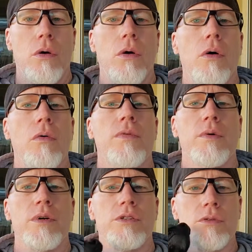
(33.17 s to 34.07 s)
Hopefully
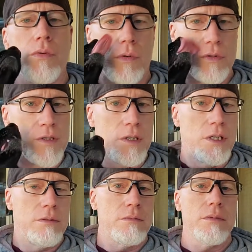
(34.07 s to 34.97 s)
what you won't see
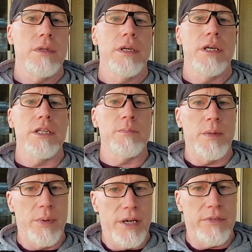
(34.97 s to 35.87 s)
is my
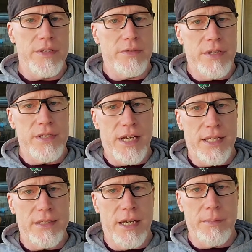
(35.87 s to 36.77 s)
breakfast for the
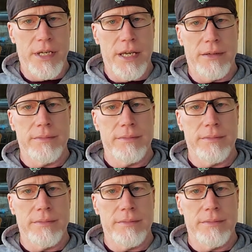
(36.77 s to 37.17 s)
second time today.